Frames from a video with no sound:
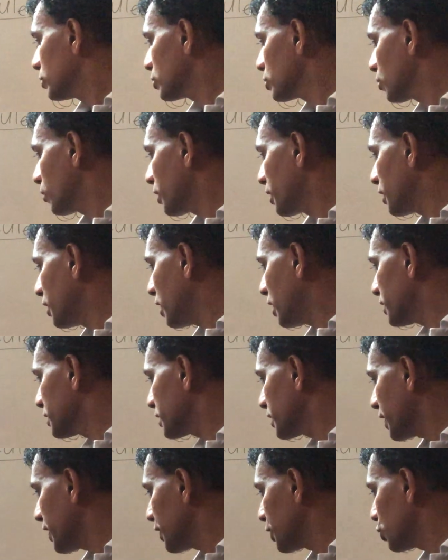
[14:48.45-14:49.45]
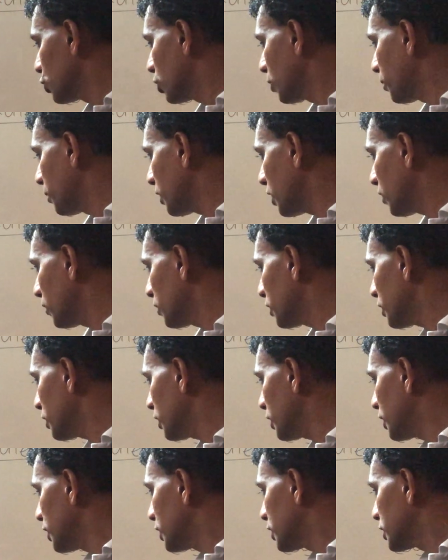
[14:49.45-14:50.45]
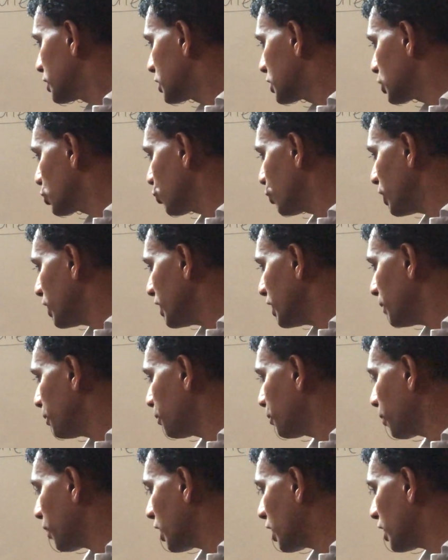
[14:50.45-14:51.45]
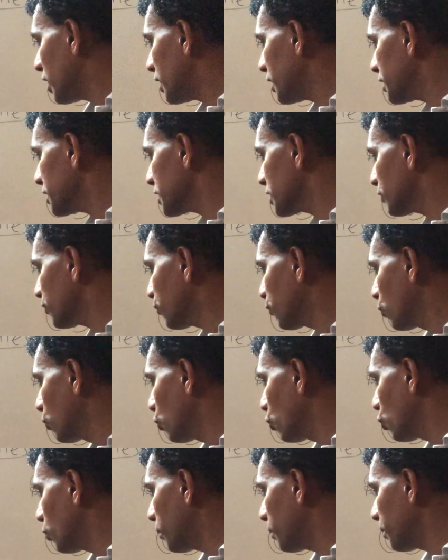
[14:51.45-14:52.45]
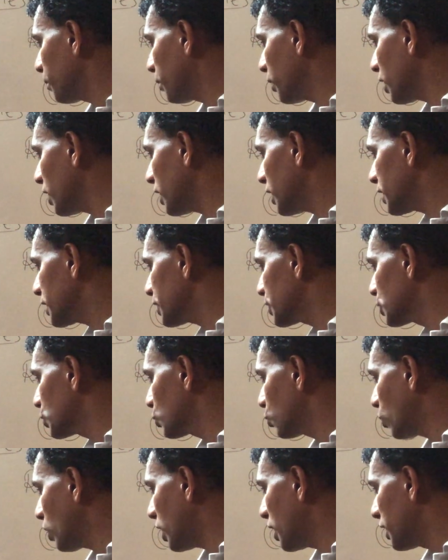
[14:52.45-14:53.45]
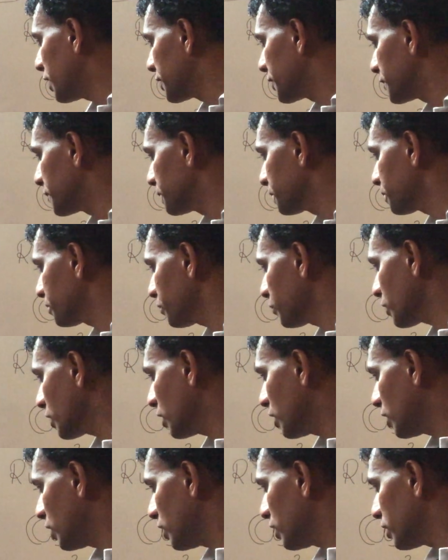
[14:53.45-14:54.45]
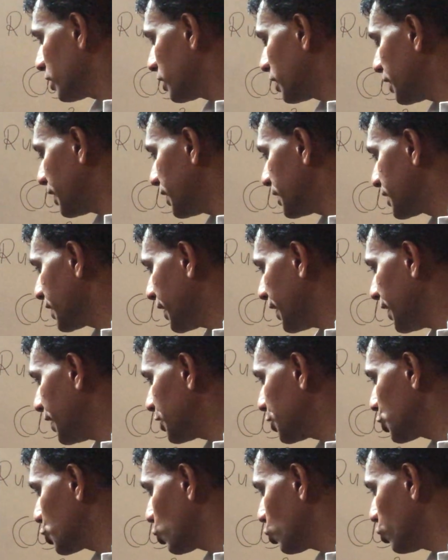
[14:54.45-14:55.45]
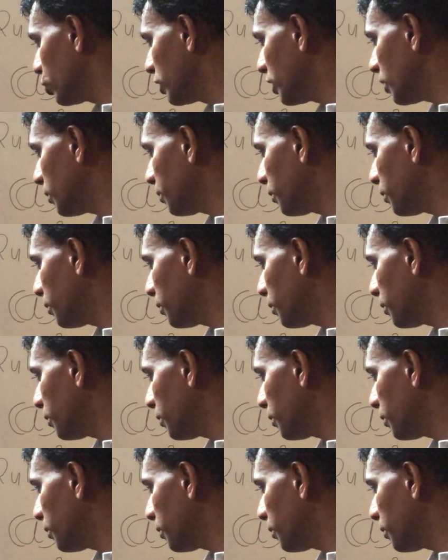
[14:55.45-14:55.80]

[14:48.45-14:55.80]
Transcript: So what the answer? A to the power 3 plus 4 plus 1. That is a to the